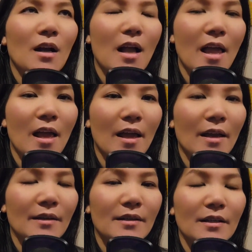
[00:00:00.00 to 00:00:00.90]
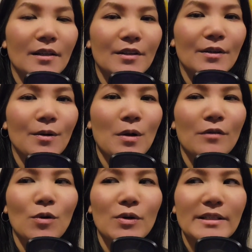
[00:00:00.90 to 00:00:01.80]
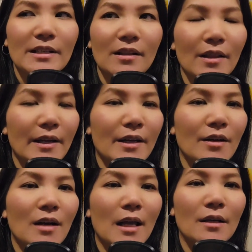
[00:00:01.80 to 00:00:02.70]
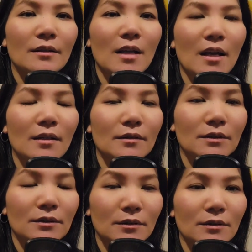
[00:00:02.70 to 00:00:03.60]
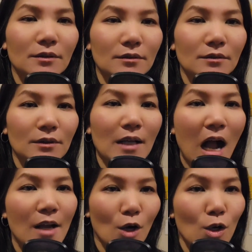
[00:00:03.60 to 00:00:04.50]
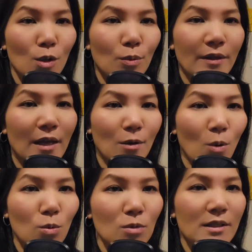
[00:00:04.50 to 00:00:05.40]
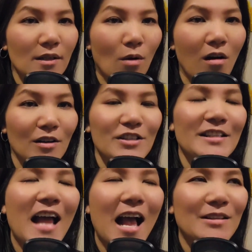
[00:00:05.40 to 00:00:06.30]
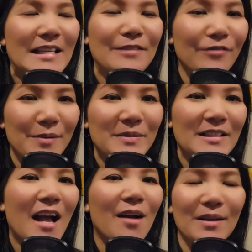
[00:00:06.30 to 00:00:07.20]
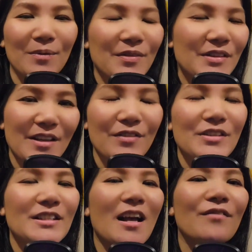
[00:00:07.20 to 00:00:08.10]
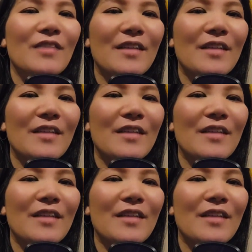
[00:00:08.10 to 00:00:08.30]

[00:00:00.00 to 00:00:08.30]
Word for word: And, you know, of course, Claire and, and the guy Erwin that owns the auction house, he flips out and all this other stuff.